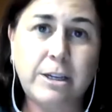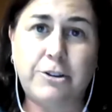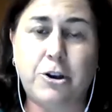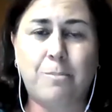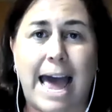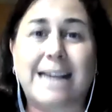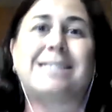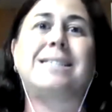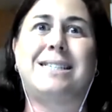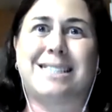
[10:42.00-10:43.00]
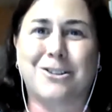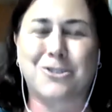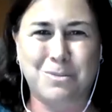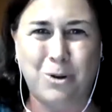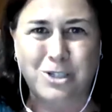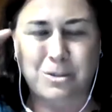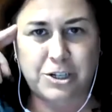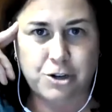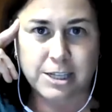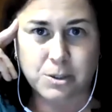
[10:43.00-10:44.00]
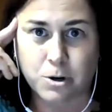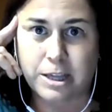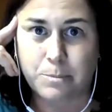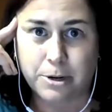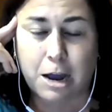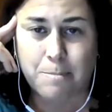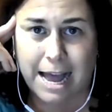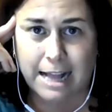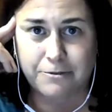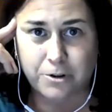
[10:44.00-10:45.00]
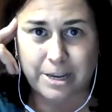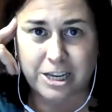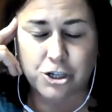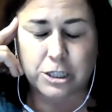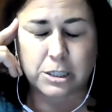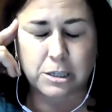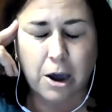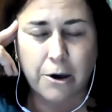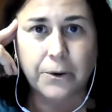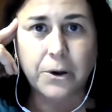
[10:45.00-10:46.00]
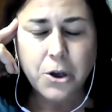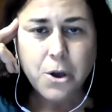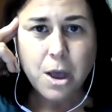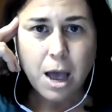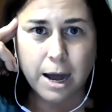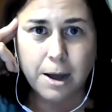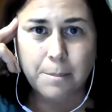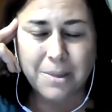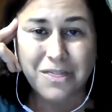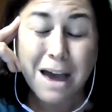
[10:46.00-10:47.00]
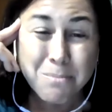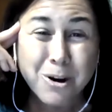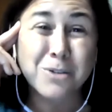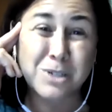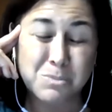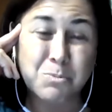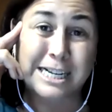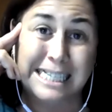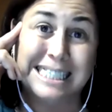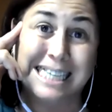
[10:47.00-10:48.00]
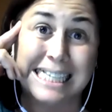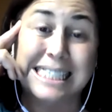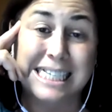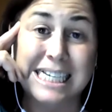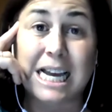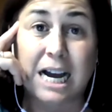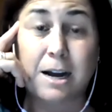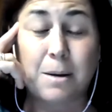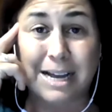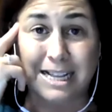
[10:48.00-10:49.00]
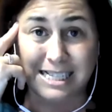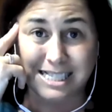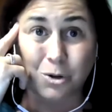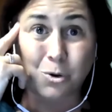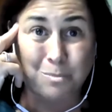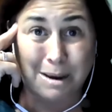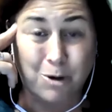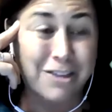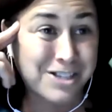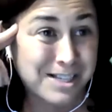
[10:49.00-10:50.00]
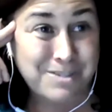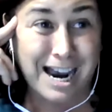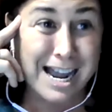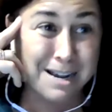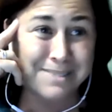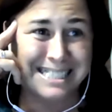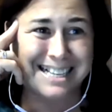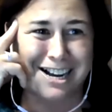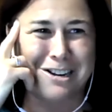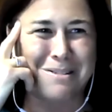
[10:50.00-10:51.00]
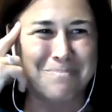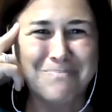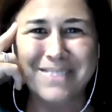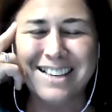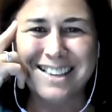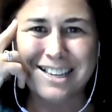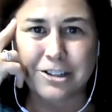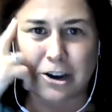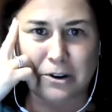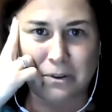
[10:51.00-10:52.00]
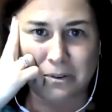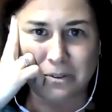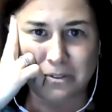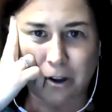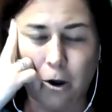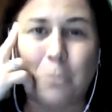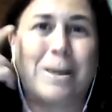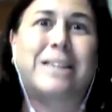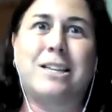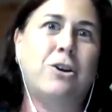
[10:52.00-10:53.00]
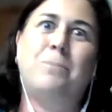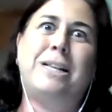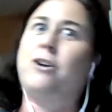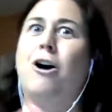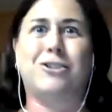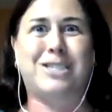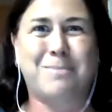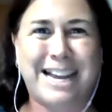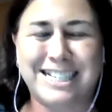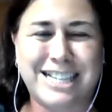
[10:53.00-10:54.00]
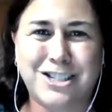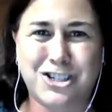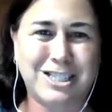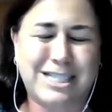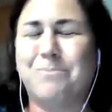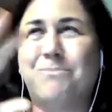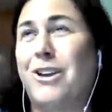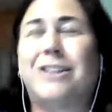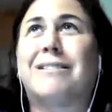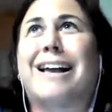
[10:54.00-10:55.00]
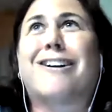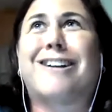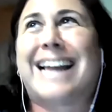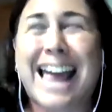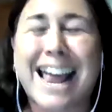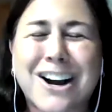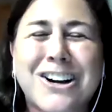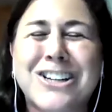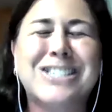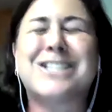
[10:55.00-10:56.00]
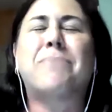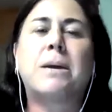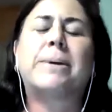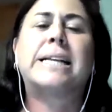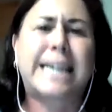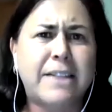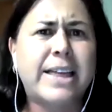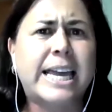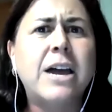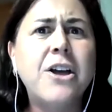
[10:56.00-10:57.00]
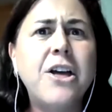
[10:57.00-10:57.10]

you know, magazines that are supposed to be trustworthy put out bad information. So um, that part was pretty dicey. Um, and I still hold my breath sometimes, um, you know, hoping that nobody calls to my attention some glaring error or something. But again, like